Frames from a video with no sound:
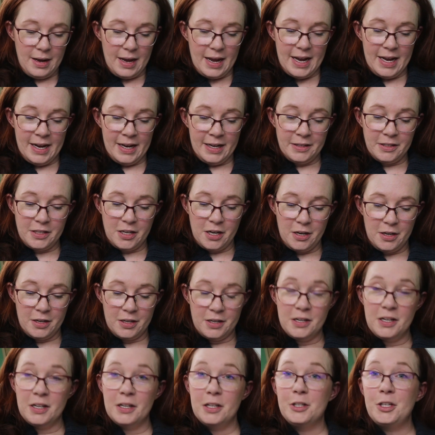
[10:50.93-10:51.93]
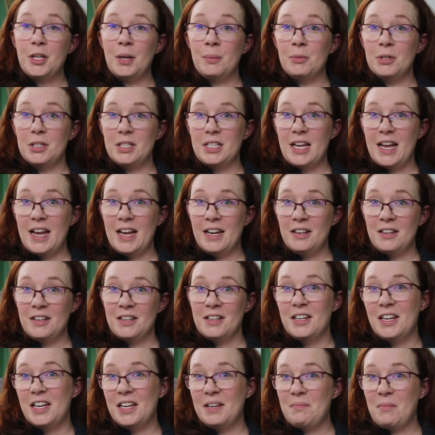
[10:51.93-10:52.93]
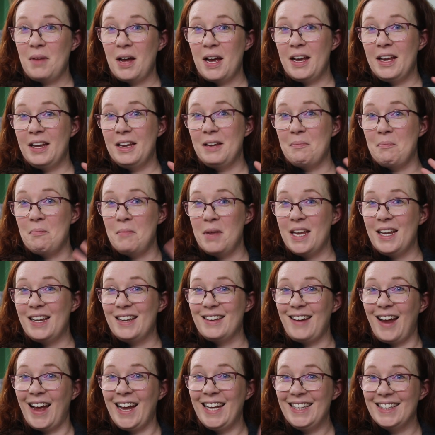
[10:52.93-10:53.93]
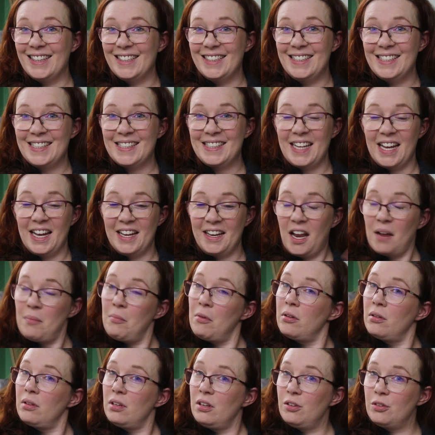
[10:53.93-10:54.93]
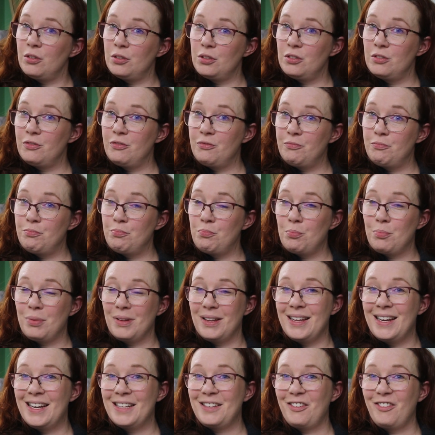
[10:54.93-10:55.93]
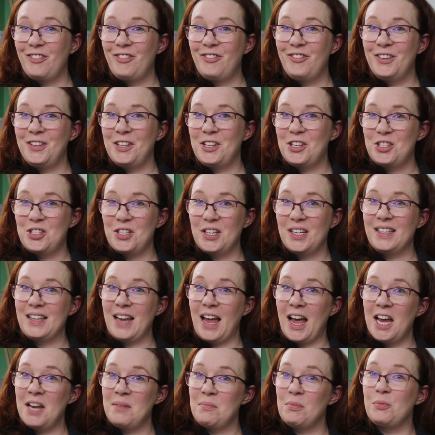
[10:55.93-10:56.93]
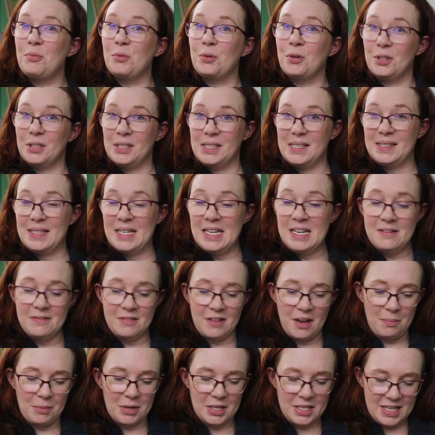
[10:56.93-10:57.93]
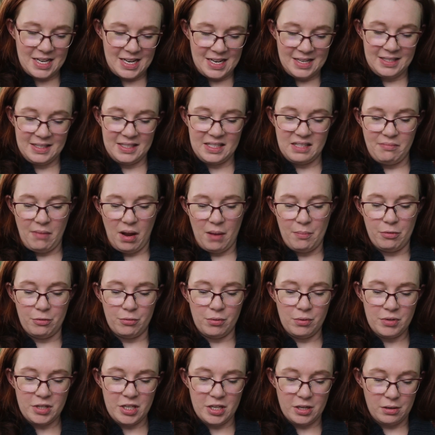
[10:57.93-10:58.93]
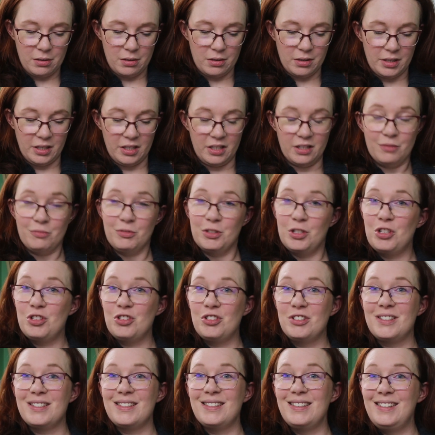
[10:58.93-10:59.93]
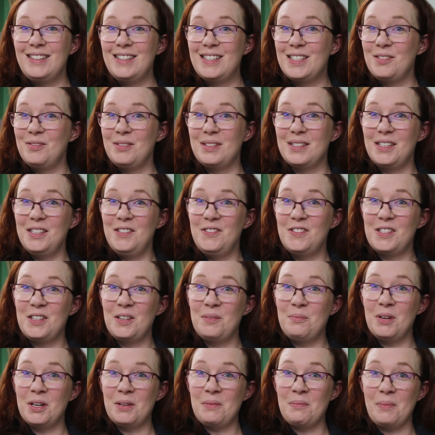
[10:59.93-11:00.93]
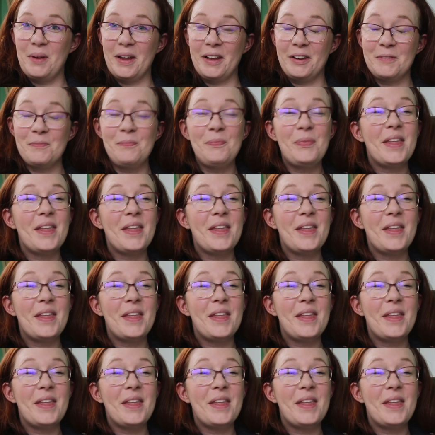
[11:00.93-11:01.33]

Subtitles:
And number 10 in my make 9 list, and I'm only going to plan on finishing 9, but we're gonna see. Number 10 is my Baronia cardigan, which just needs 2 sleeves and a button band.